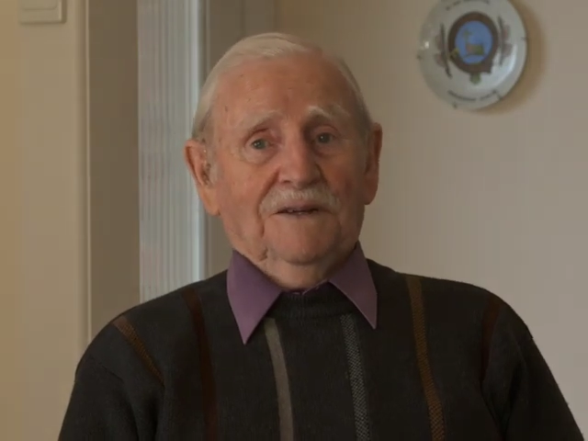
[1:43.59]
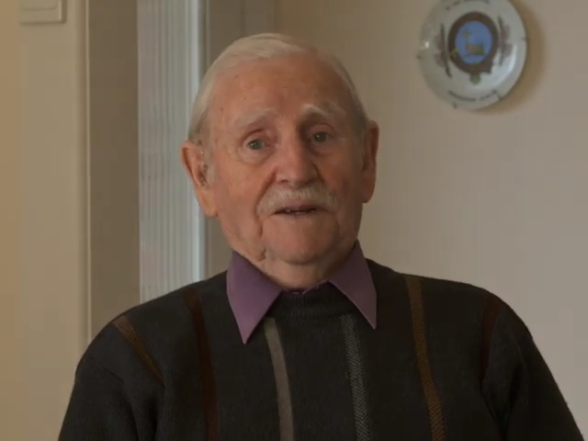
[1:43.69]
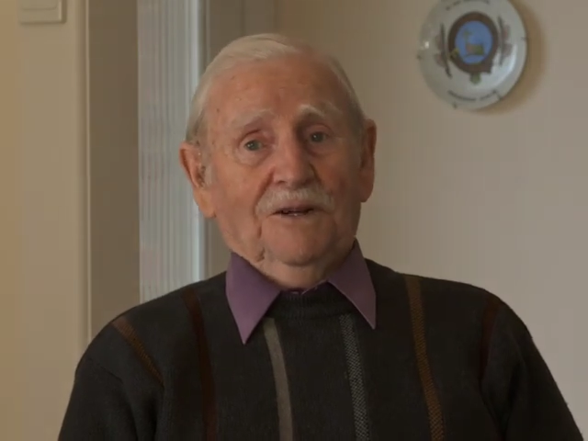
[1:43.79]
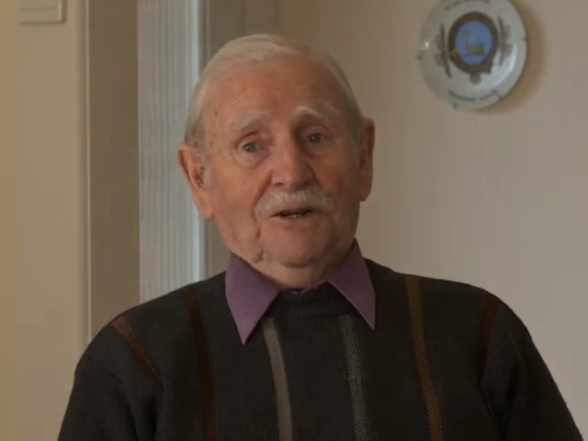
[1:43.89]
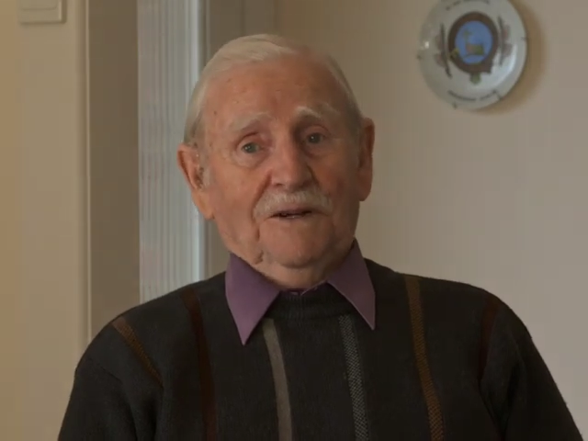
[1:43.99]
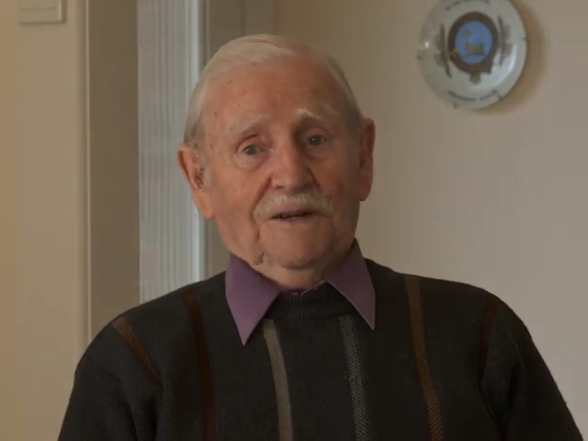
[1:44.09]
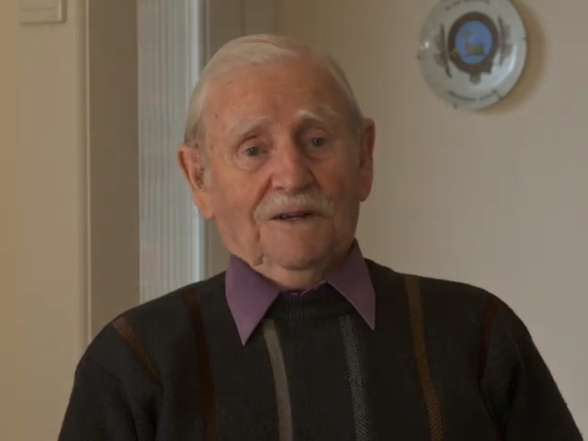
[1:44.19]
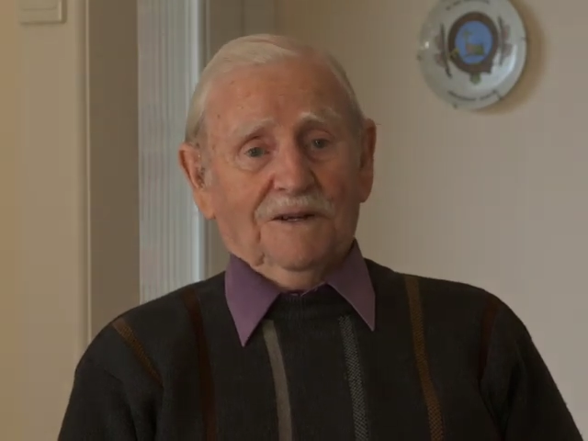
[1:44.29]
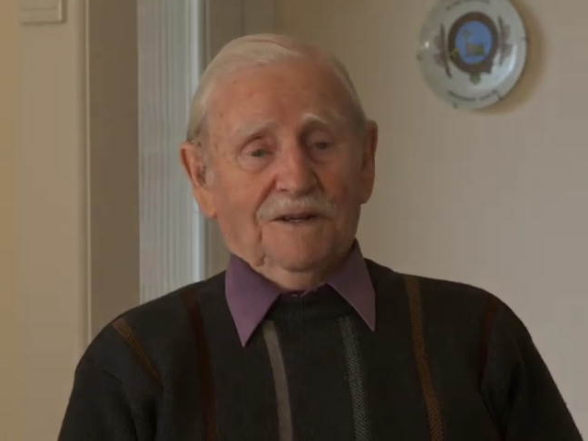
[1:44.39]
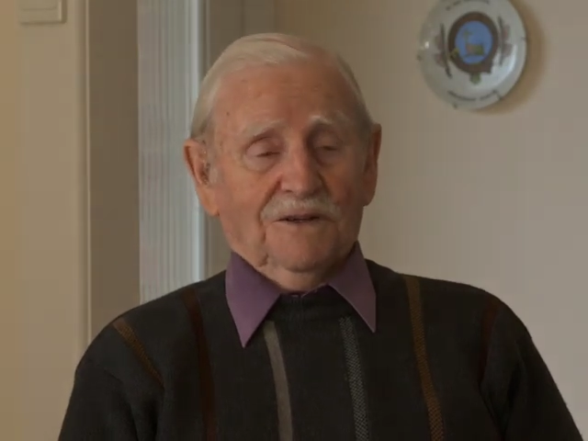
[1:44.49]
and
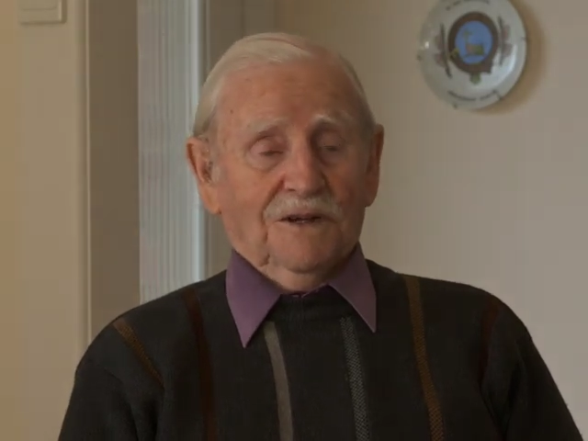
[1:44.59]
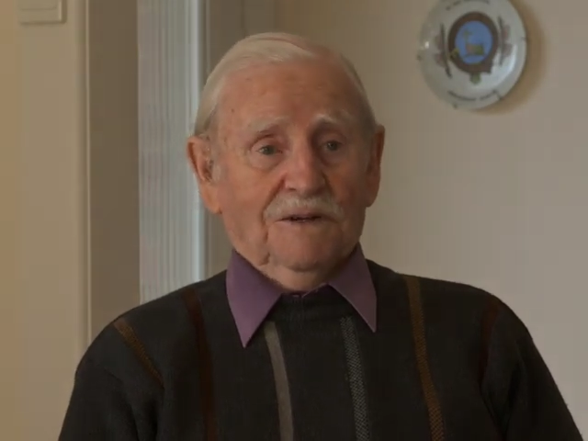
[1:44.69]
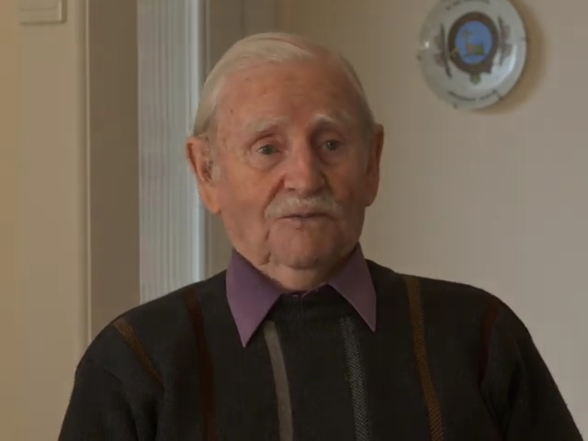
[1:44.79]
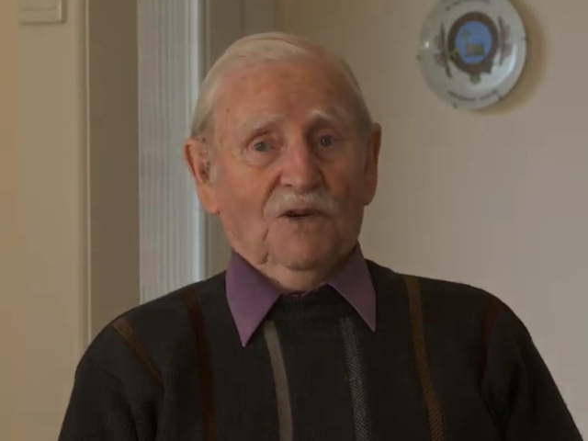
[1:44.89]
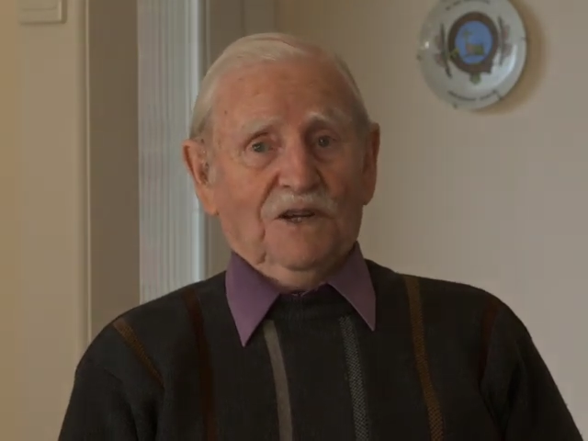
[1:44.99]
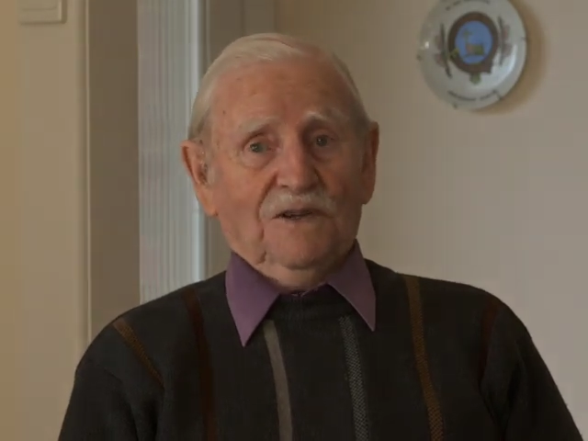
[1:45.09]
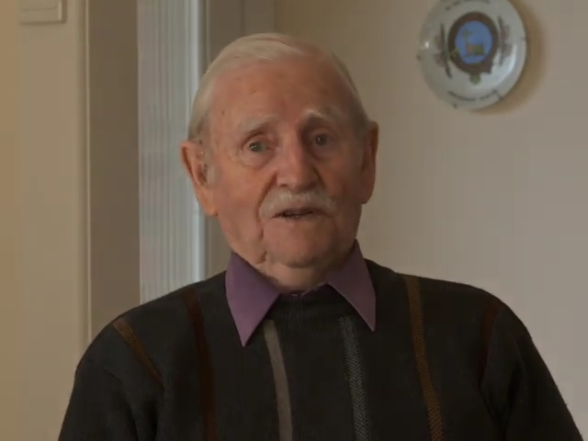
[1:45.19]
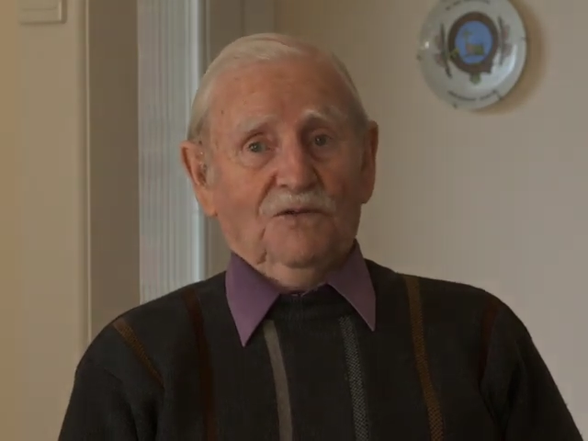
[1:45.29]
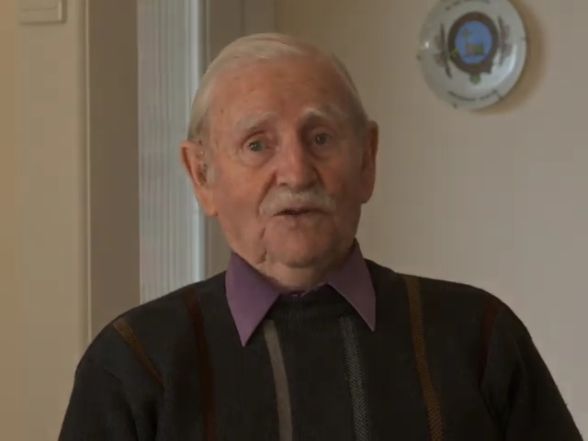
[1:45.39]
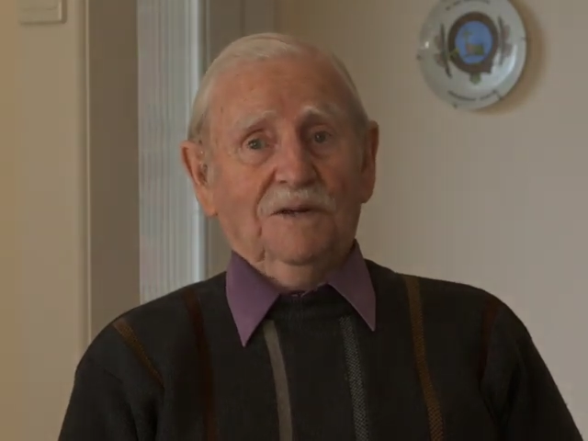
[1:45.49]
uh, it wasn't
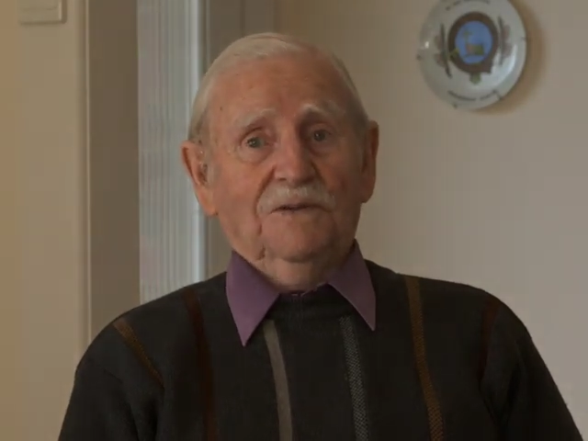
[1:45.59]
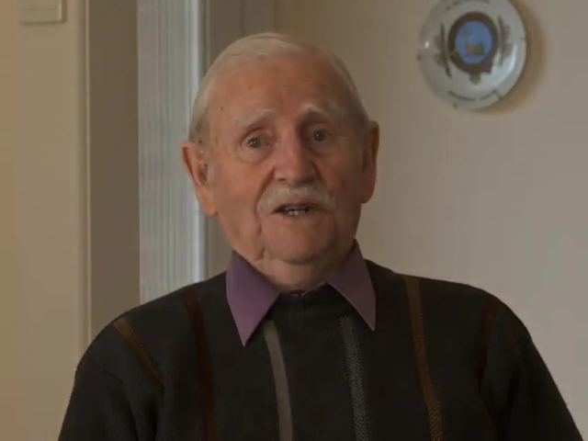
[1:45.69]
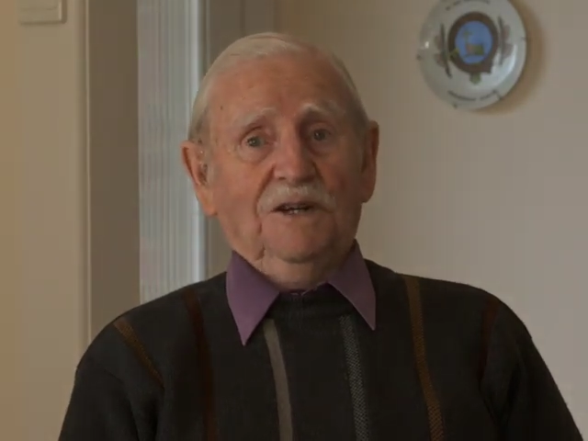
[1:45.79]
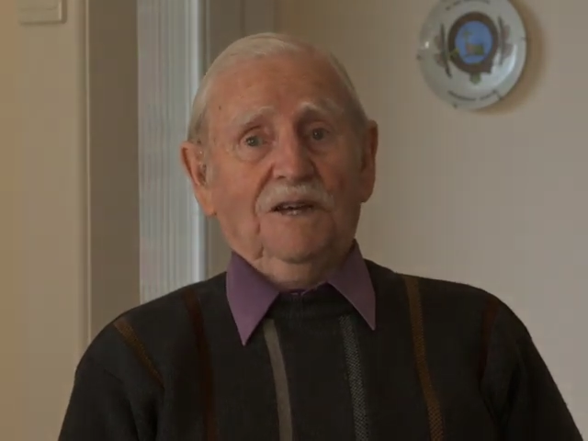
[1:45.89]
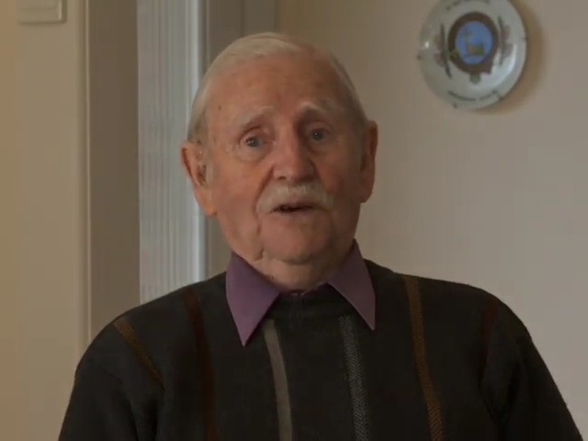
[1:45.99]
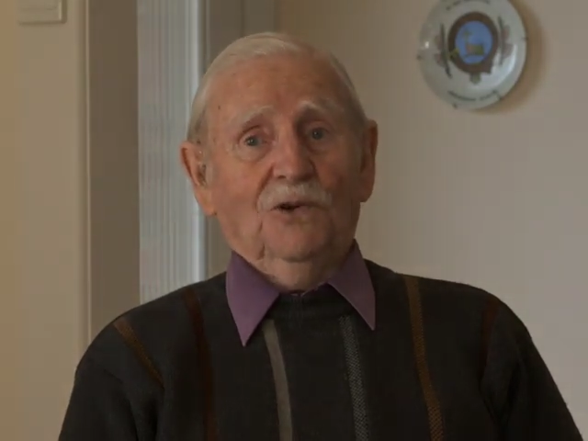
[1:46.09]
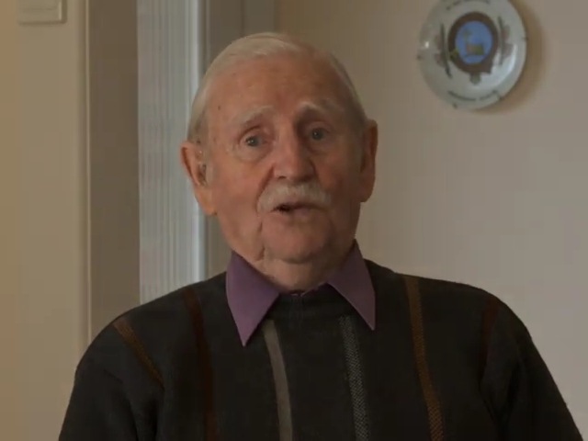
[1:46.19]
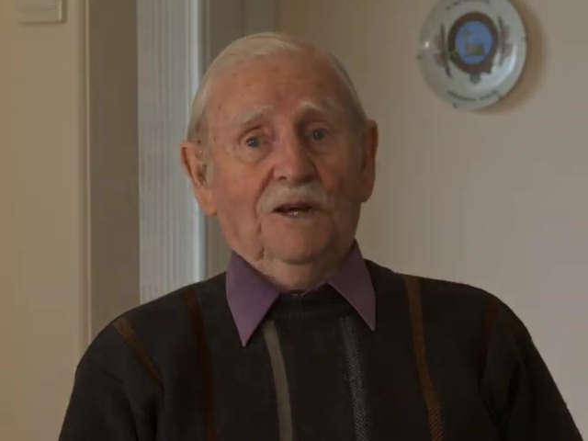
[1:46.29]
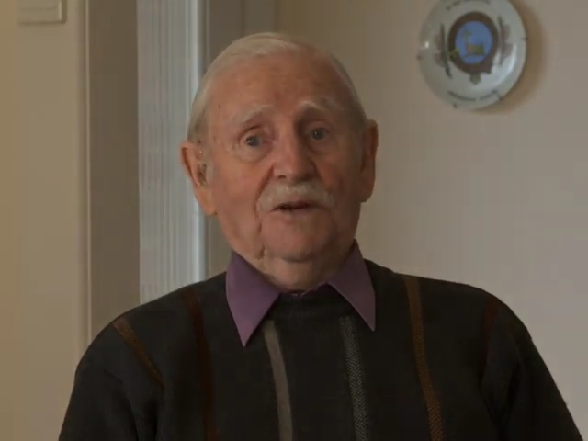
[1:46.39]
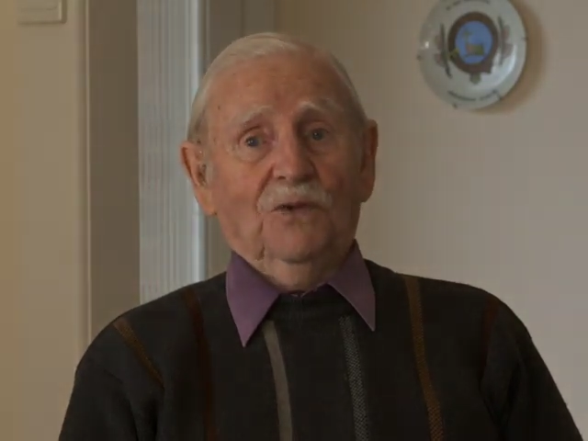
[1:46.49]
uh, it didn't go
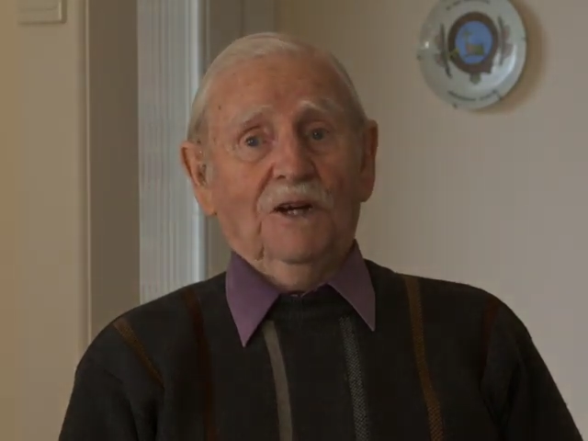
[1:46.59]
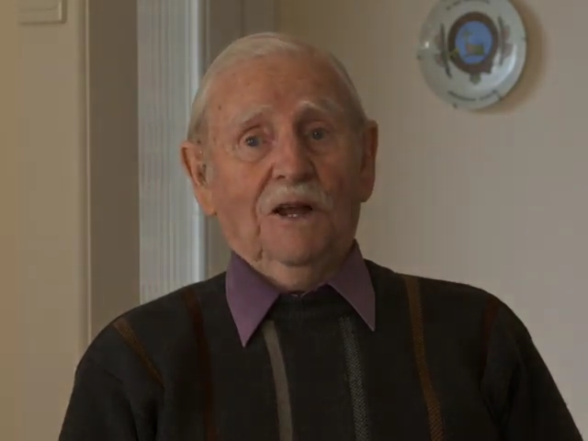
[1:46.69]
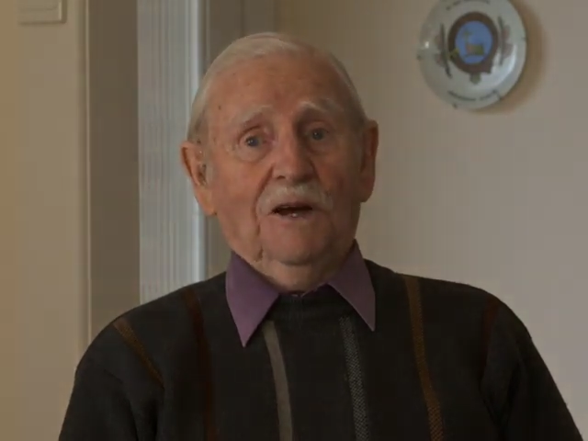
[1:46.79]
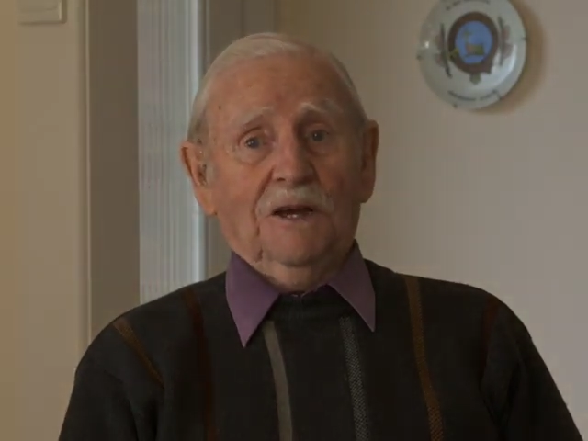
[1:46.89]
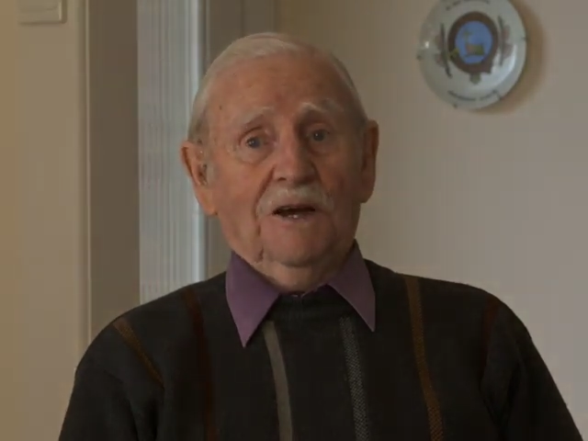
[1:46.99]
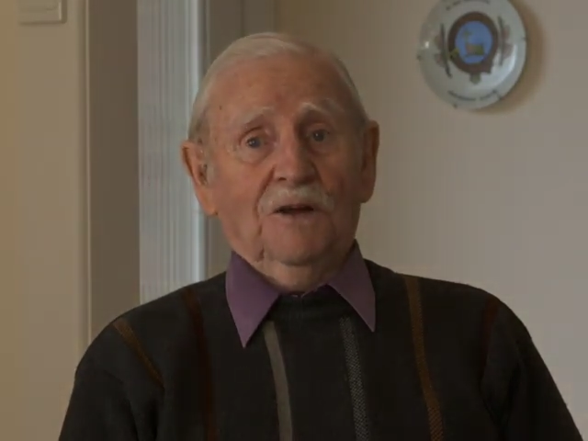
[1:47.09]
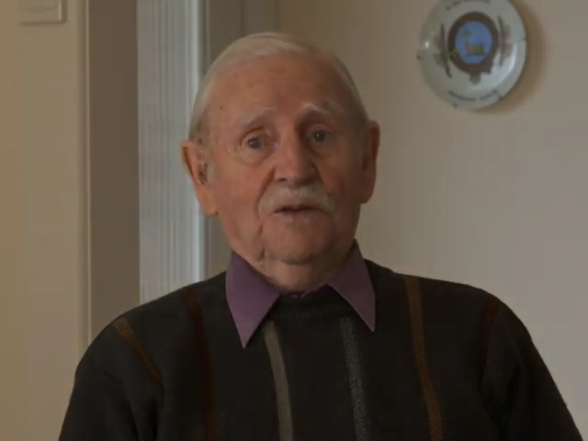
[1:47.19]
all that well, I gather.